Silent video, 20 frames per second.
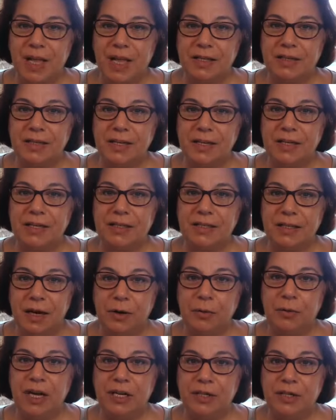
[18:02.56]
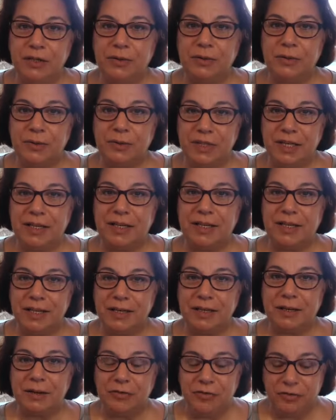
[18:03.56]
I think now I need to take
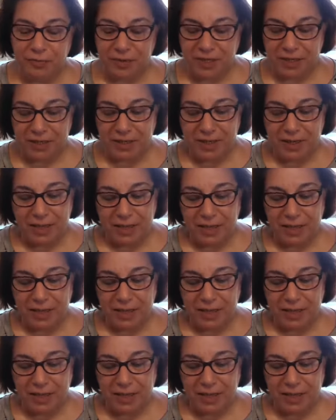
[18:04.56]
care of me.